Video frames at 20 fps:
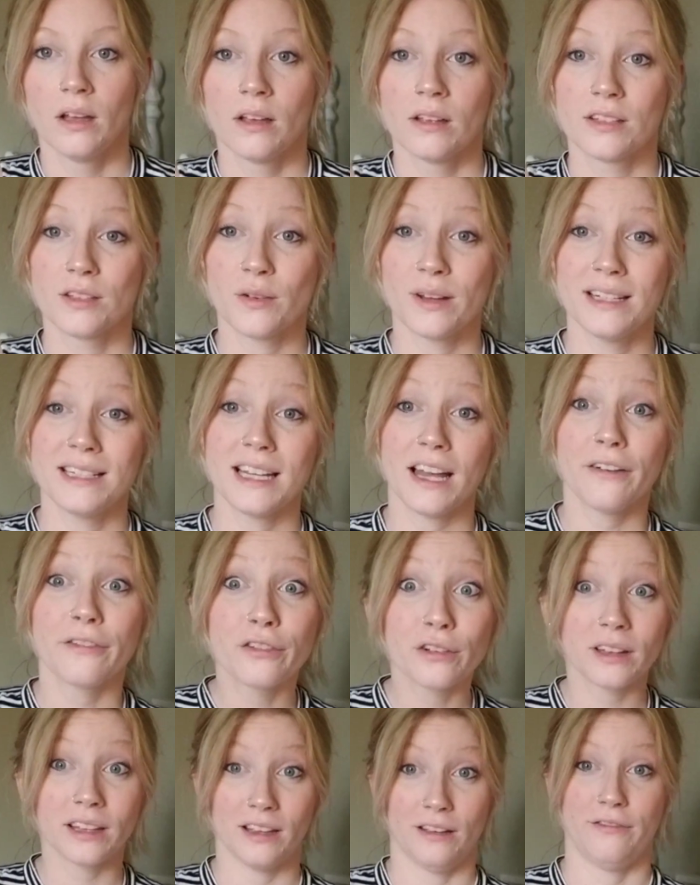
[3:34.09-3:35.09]
So I
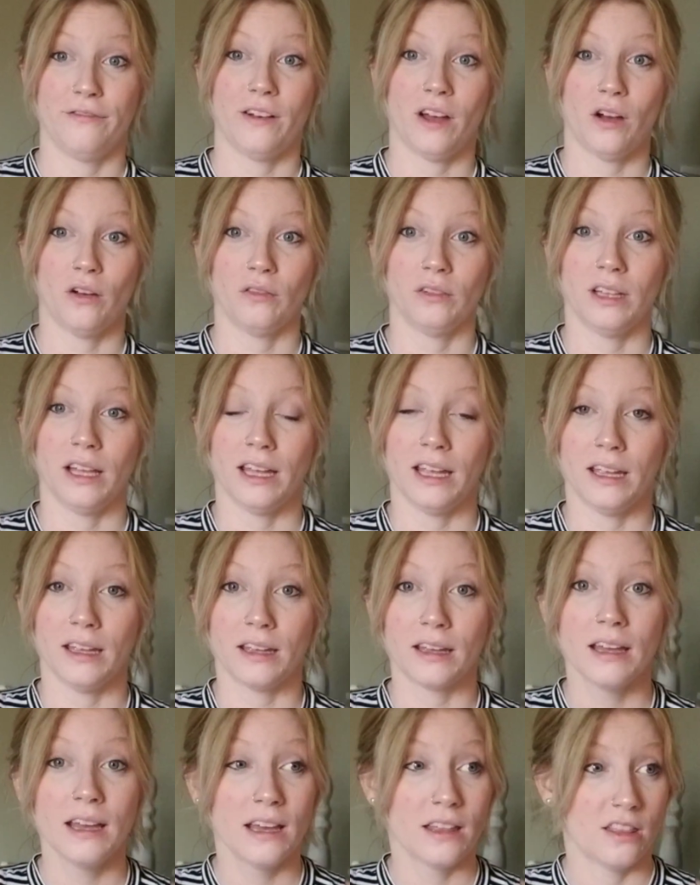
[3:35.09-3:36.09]
definitely felt
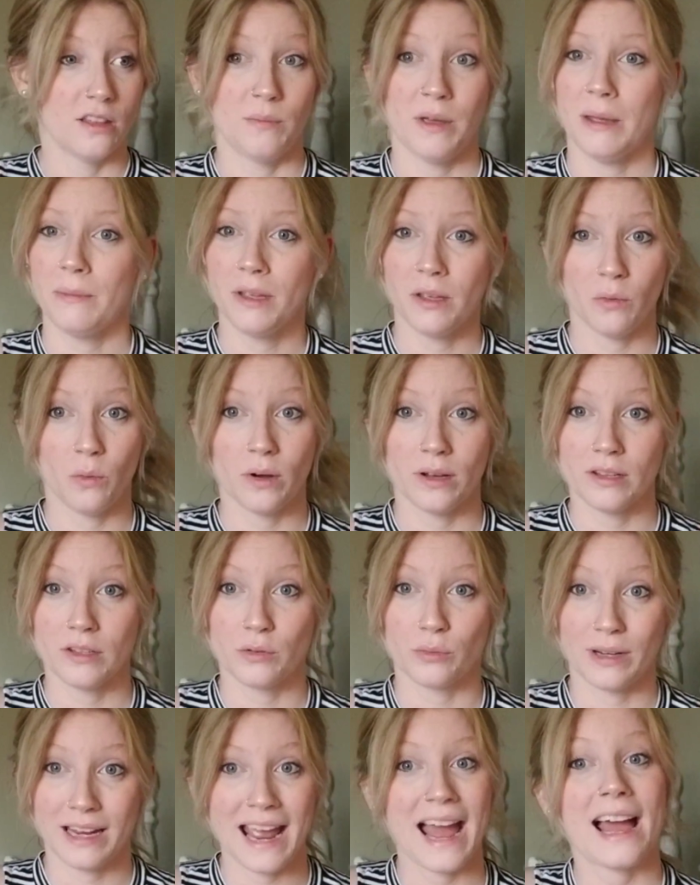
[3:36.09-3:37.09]
like the baby
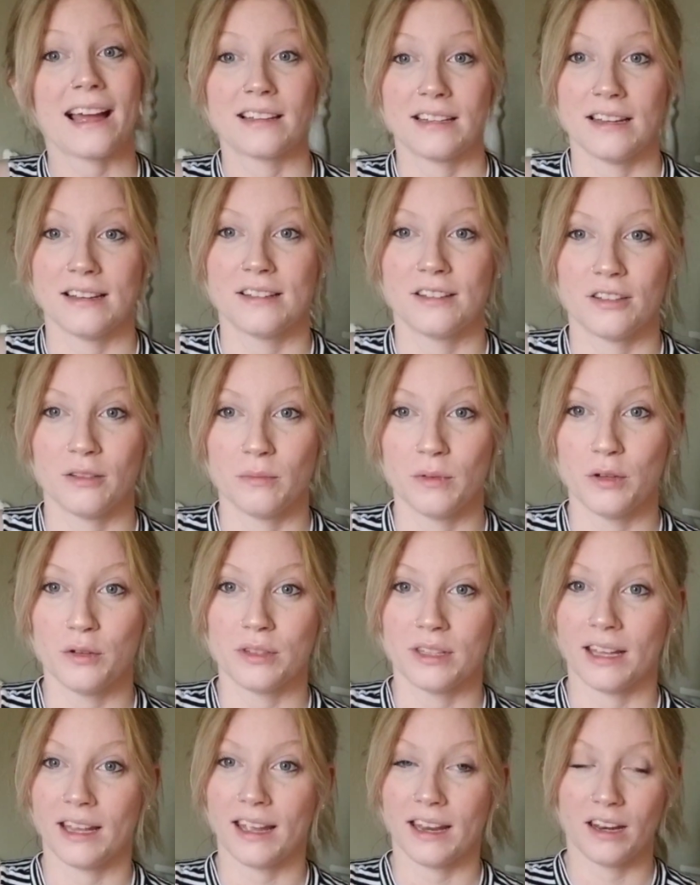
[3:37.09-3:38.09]
was reacting to the
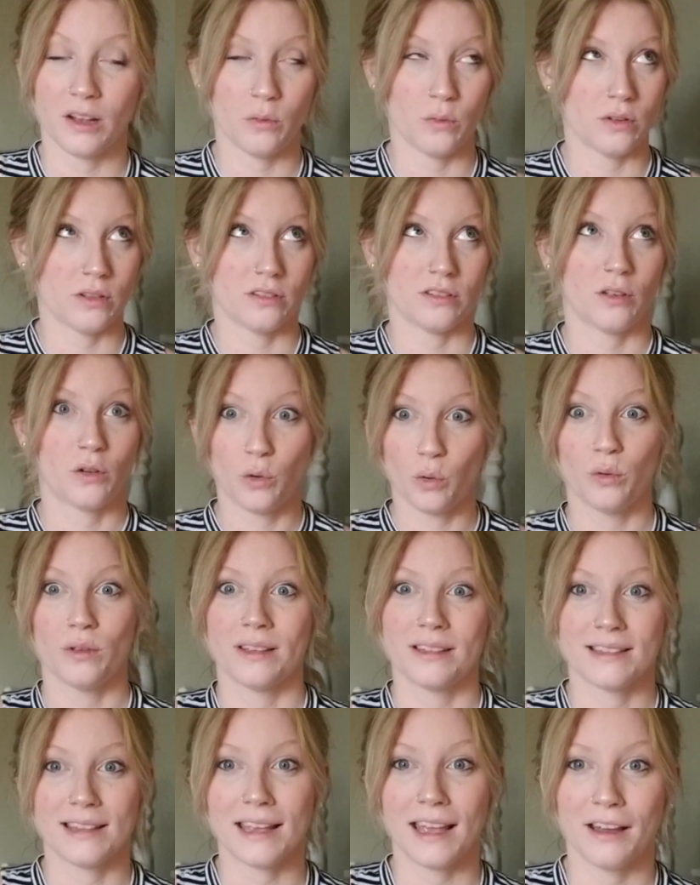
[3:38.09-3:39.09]
music, and it was the
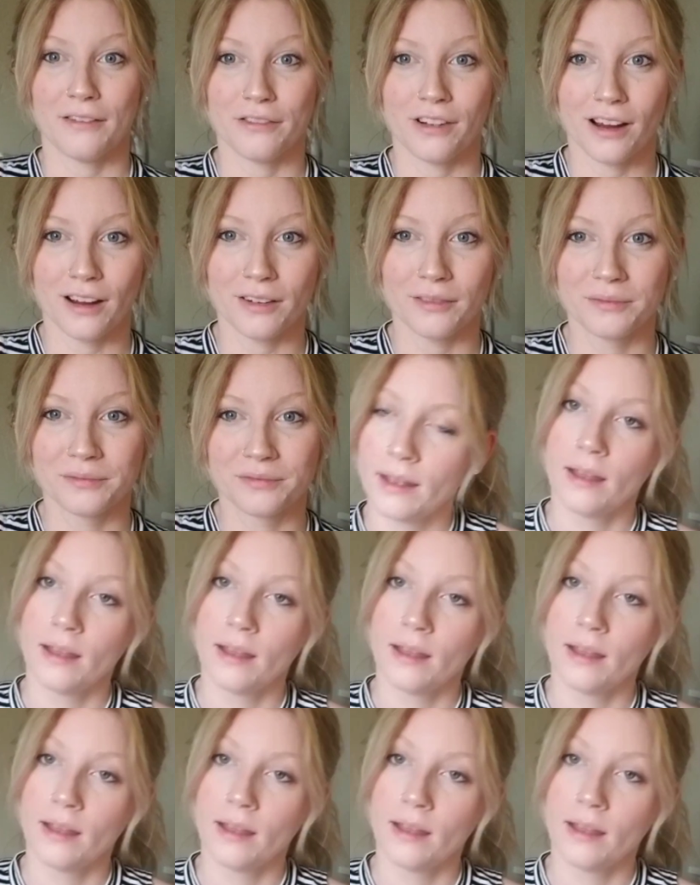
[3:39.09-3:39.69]
coolest thing ever.